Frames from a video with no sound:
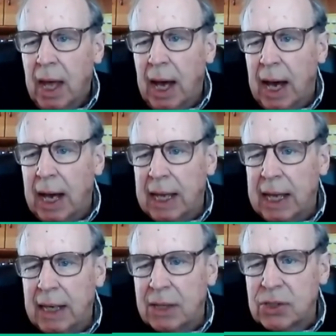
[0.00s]
uh,
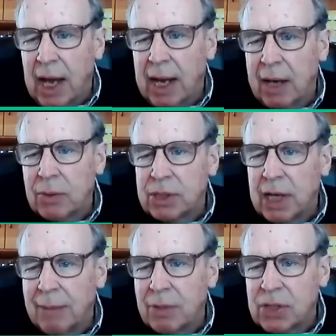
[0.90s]
he decided it was
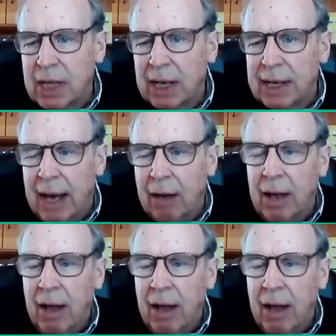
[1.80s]
time to settle down,